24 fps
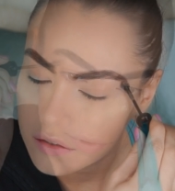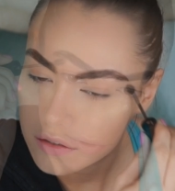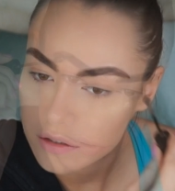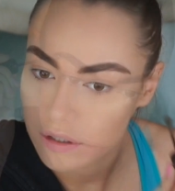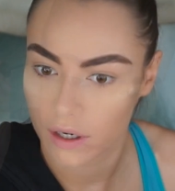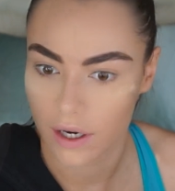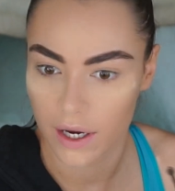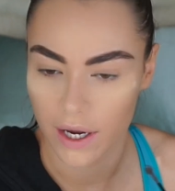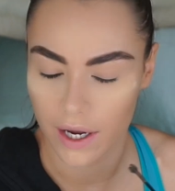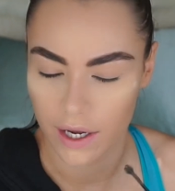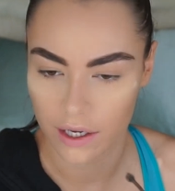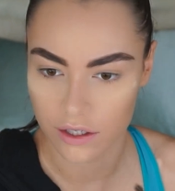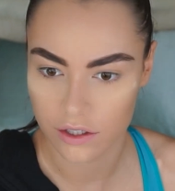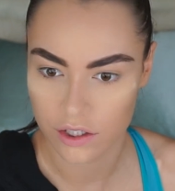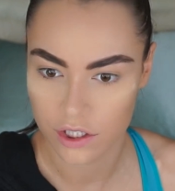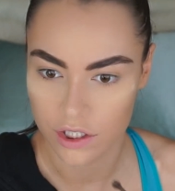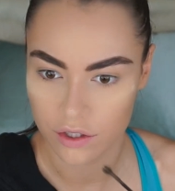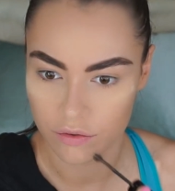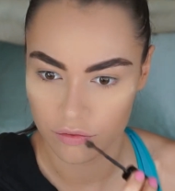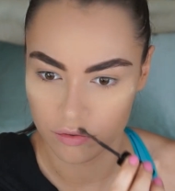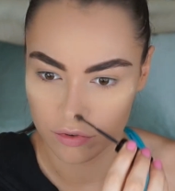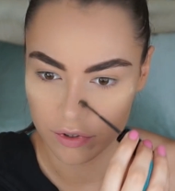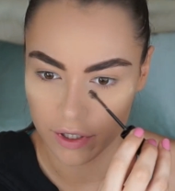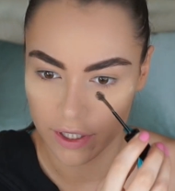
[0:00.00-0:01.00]
I
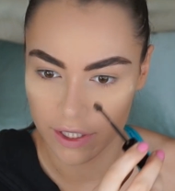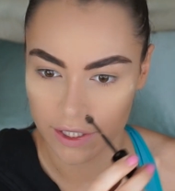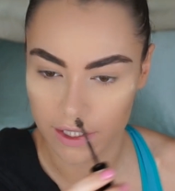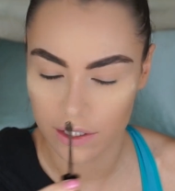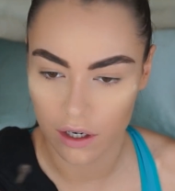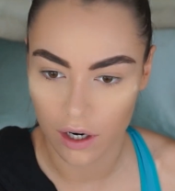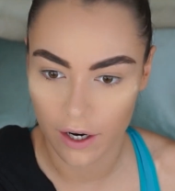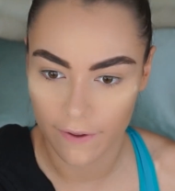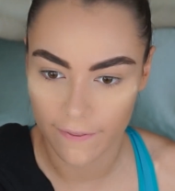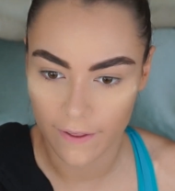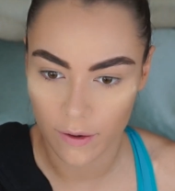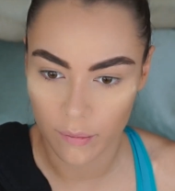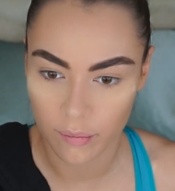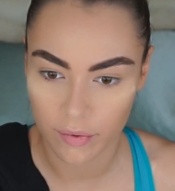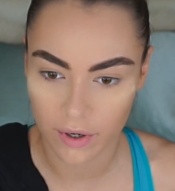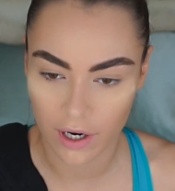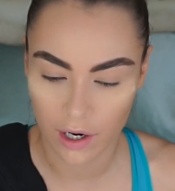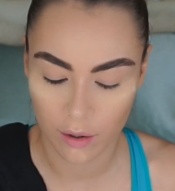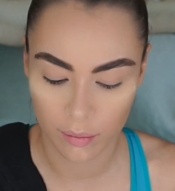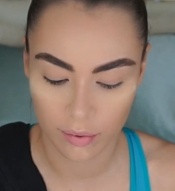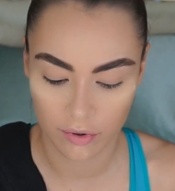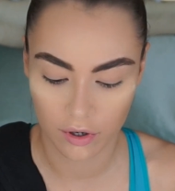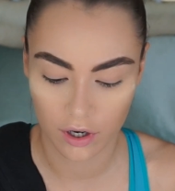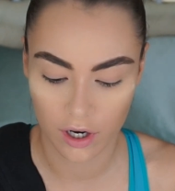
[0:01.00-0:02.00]
actually really like that
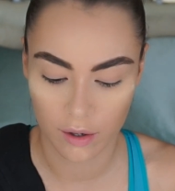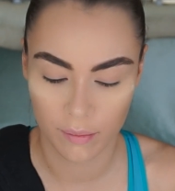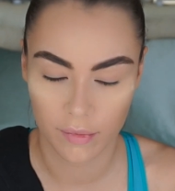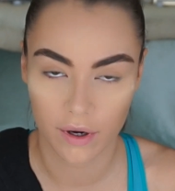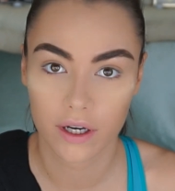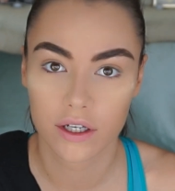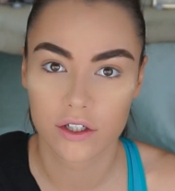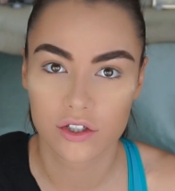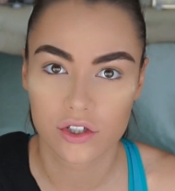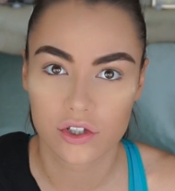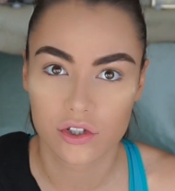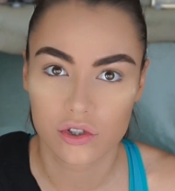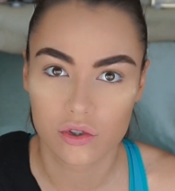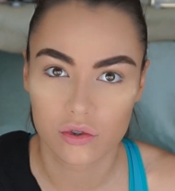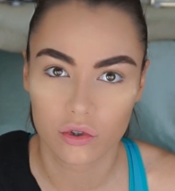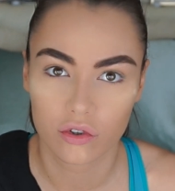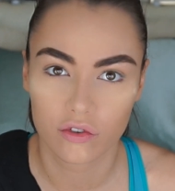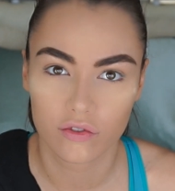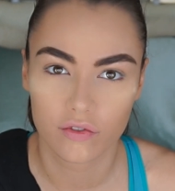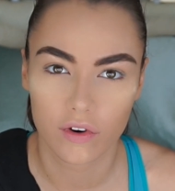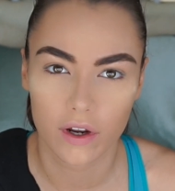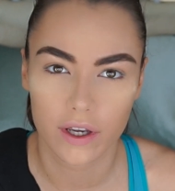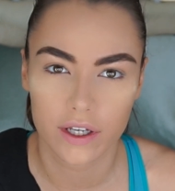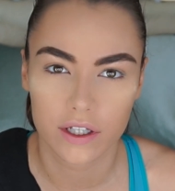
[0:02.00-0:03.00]
brow primer. It just
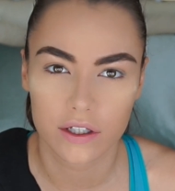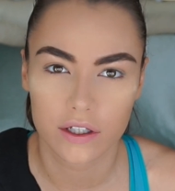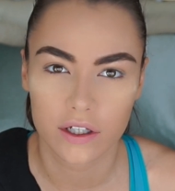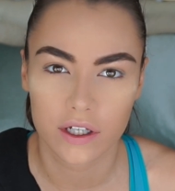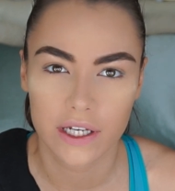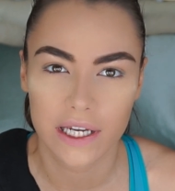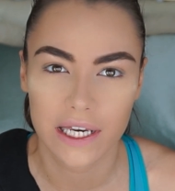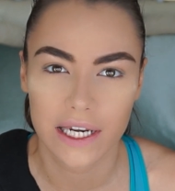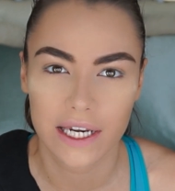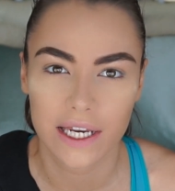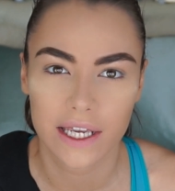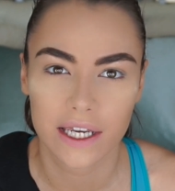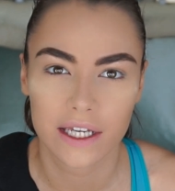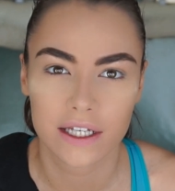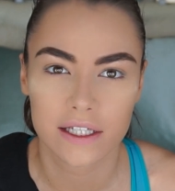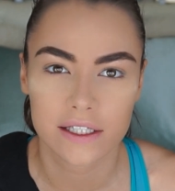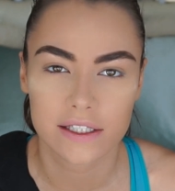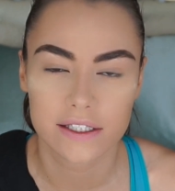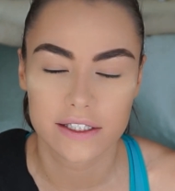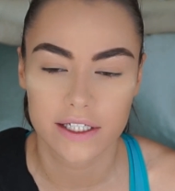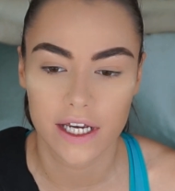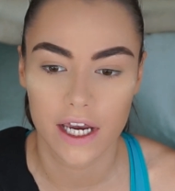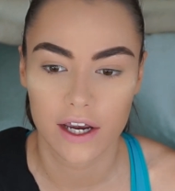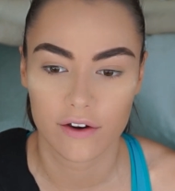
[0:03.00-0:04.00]
sort of like
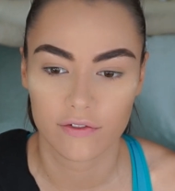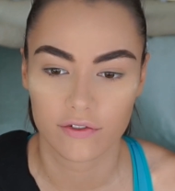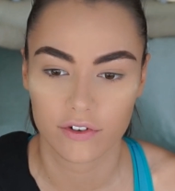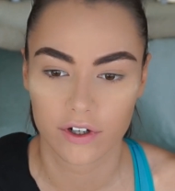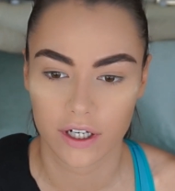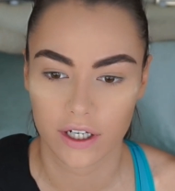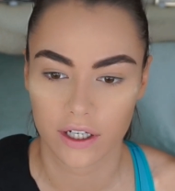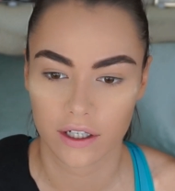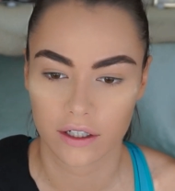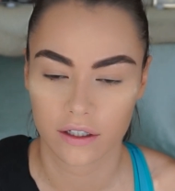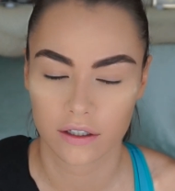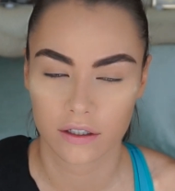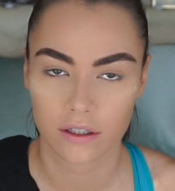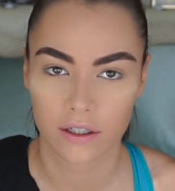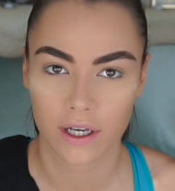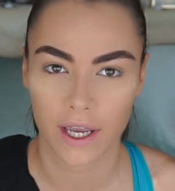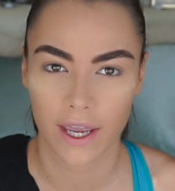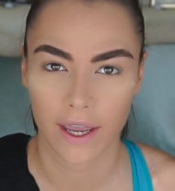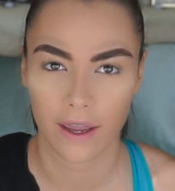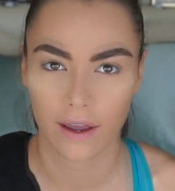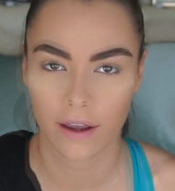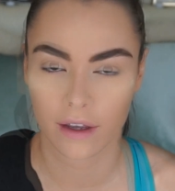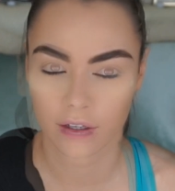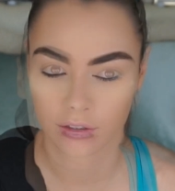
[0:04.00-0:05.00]
clings to every
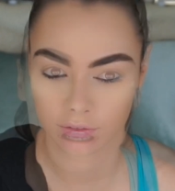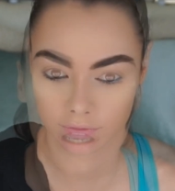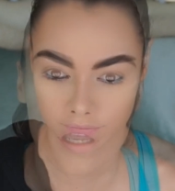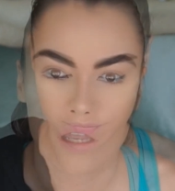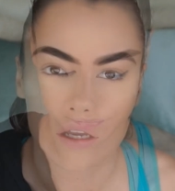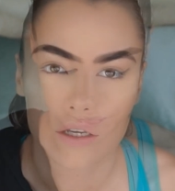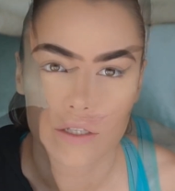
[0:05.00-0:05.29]
hair.